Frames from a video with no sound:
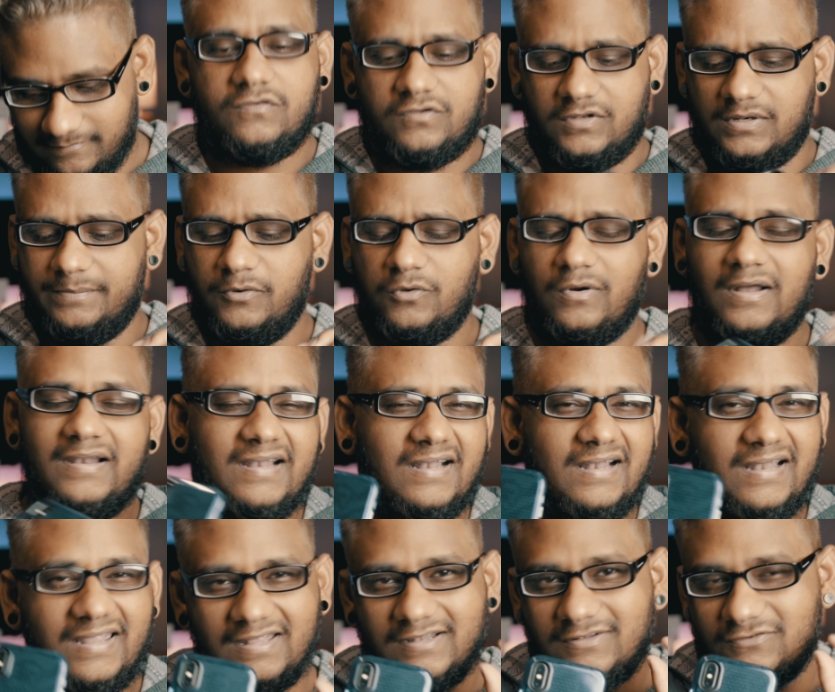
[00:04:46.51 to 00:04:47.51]
So the blue are a
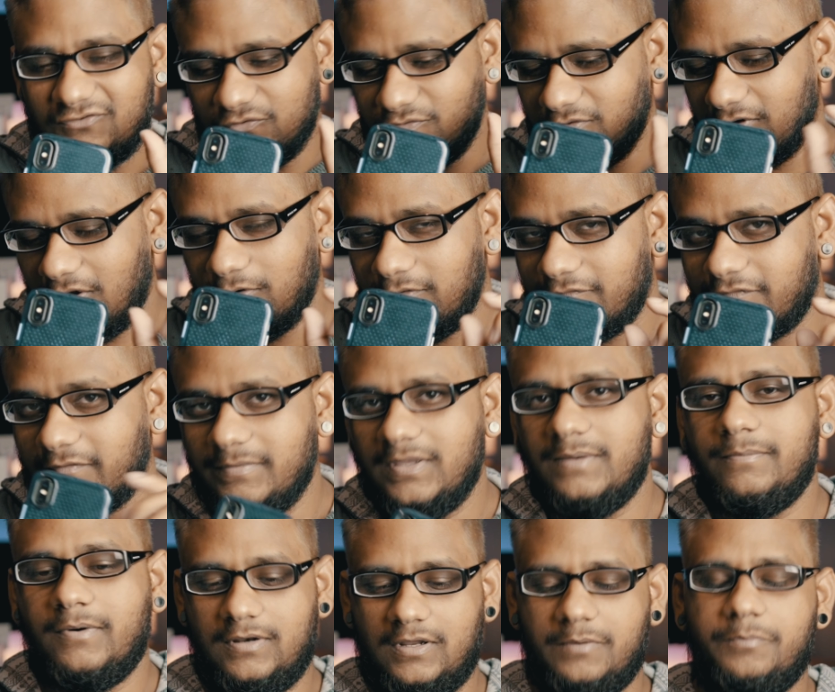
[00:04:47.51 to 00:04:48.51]
little too loud for
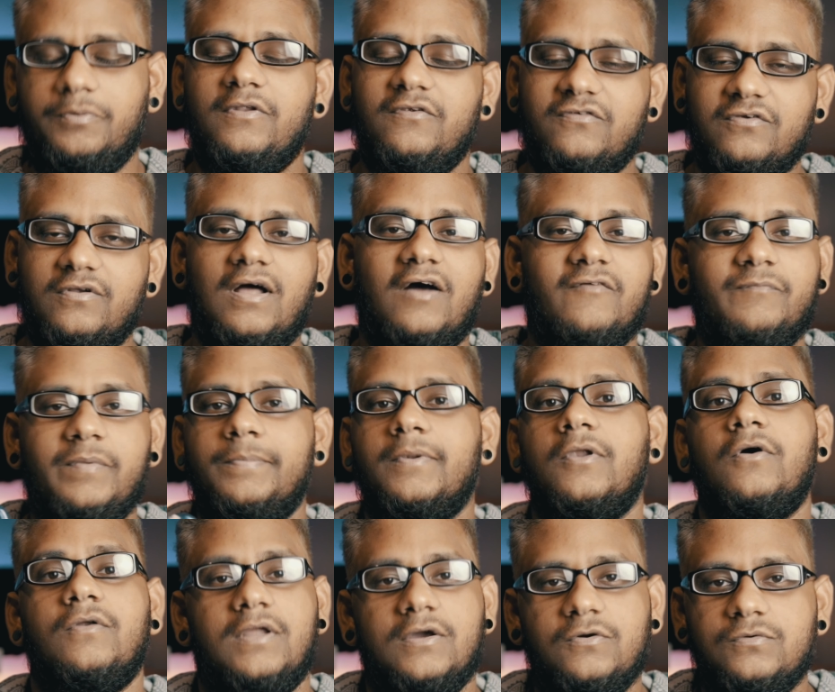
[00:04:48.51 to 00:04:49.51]
me, but I'm pretty sure I have
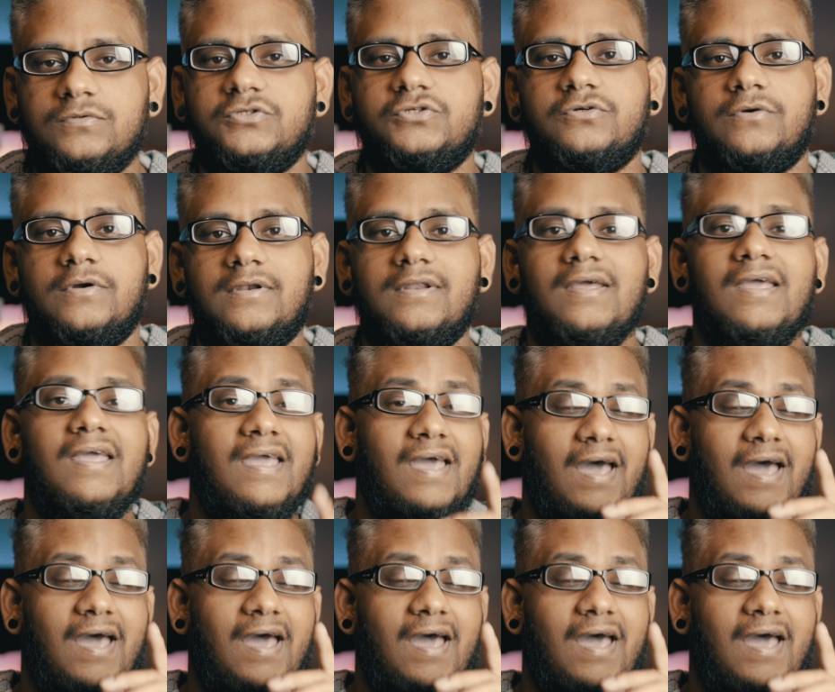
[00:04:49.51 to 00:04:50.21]
people out there who enjoy it.